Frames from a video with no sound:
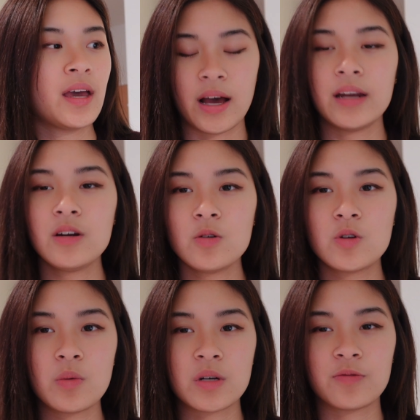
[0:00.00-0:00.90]
I didn't do
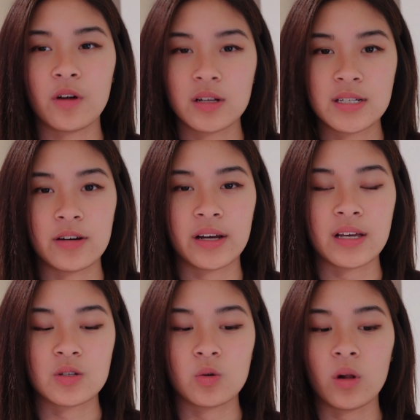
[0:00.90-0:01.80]
too much volunteering
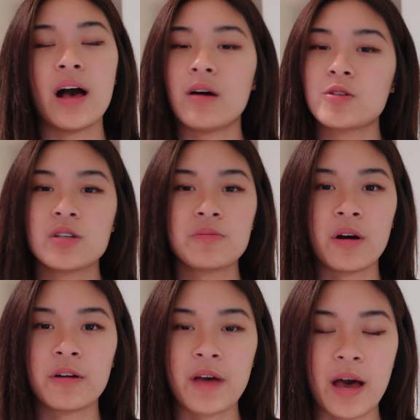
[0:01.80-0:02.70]
in school. I was just
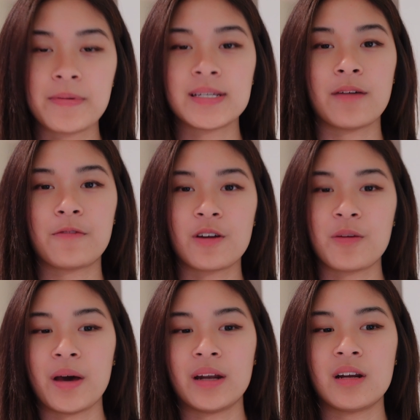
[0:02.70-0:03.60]
part of Habitat for
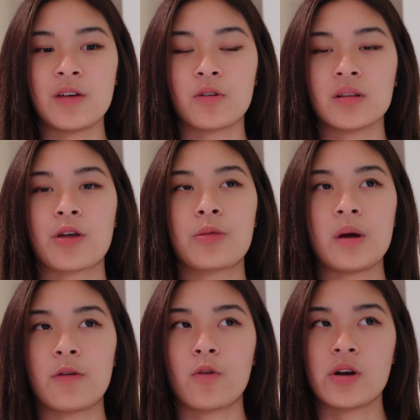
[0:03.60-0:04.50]
Humanity for like 3
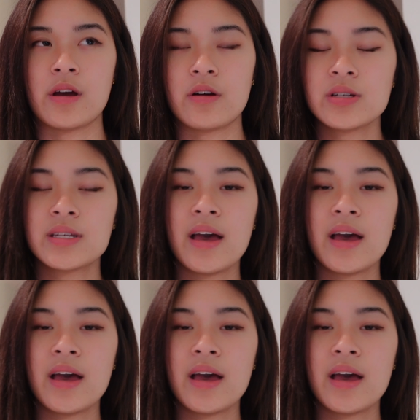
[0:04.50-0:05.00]
or 4 years,